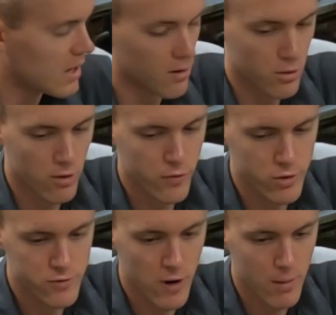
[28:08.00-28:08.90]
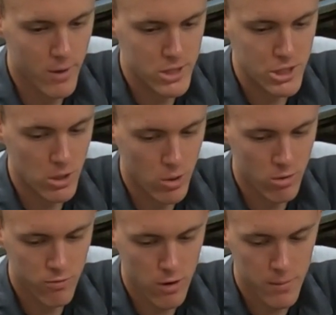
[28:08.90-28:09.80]
I don't know if there's very much to
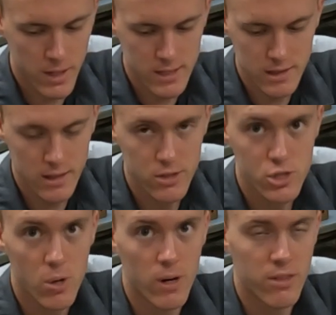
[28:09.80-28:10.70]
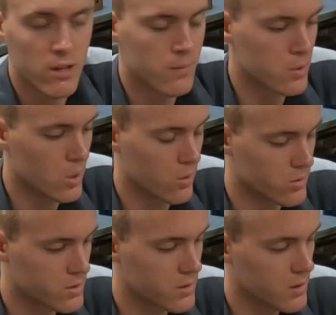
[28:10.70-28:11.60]
learn from it because I didn't show anything up
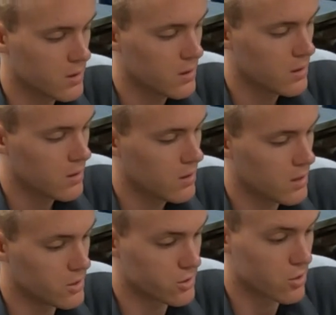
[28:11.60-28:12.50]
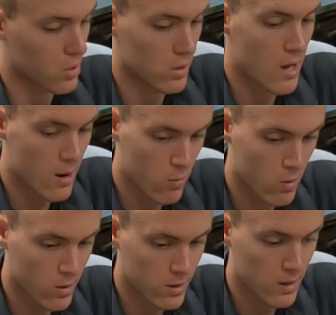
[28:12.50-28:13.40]
close. It just took a lot of
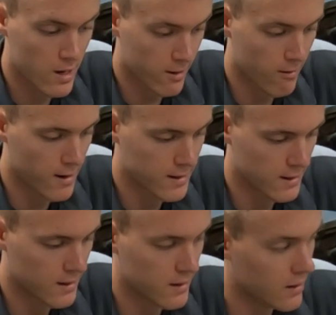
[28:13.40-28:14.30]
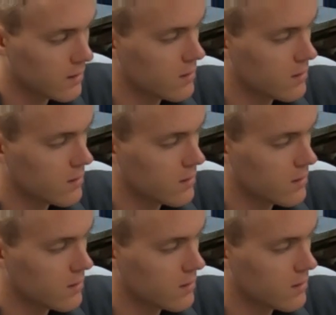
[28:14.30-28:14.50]
work, a lot of grinding,